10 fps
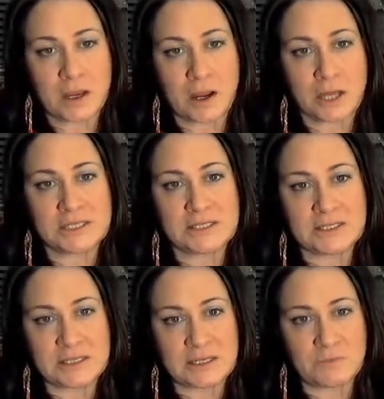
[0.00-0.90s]
our
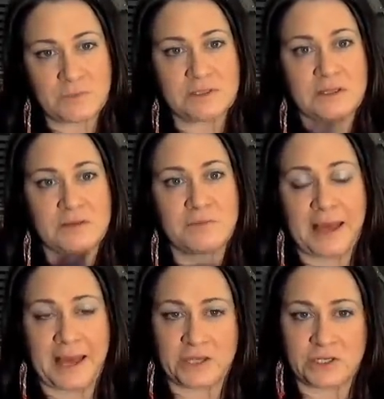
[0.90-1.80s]
deepest
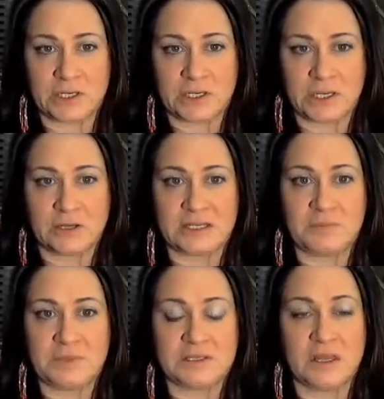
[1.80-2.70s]
compassion and our
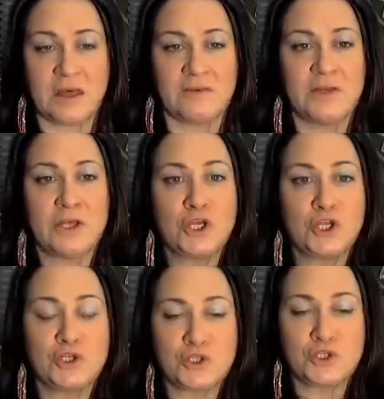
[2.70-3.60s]
deepest love
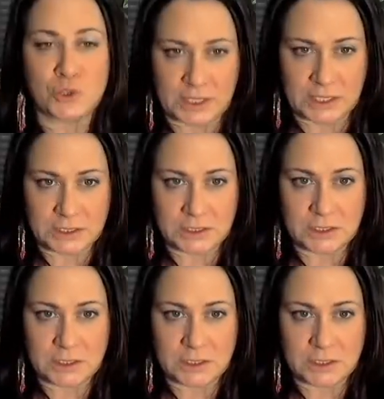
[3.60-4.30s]
to it.